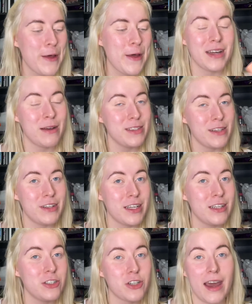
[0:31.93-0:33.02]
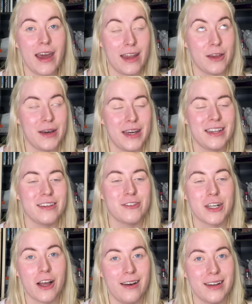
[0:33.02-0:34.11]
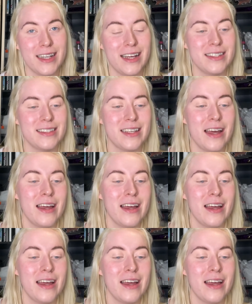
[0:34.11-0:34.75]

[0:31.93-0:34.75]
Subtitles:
but I'm definitely going to try it anyway, regardless.